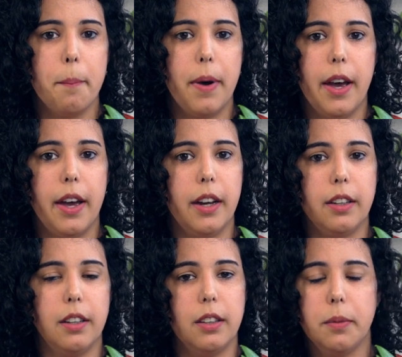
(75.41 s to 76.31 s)

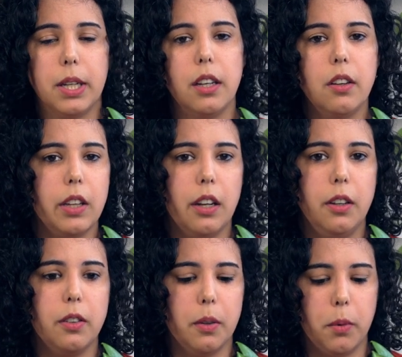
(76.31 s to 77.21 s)
but in the beginning, you
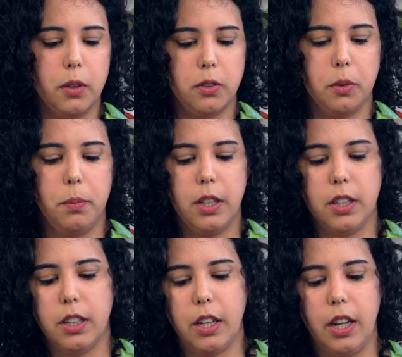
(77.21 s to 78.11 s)
can use a moisture
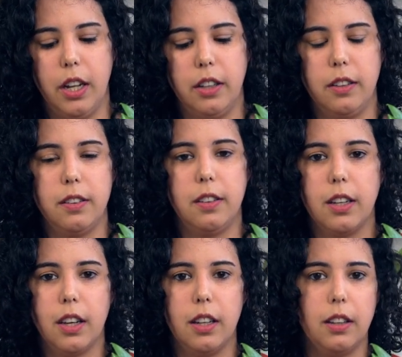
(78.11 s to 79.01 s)
meter and
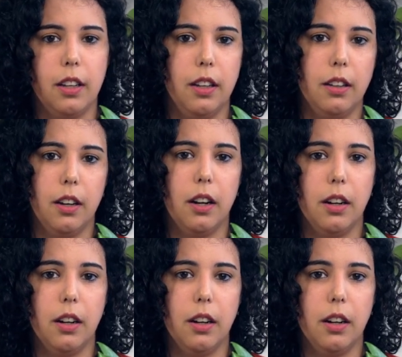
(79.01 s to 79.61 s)
stick it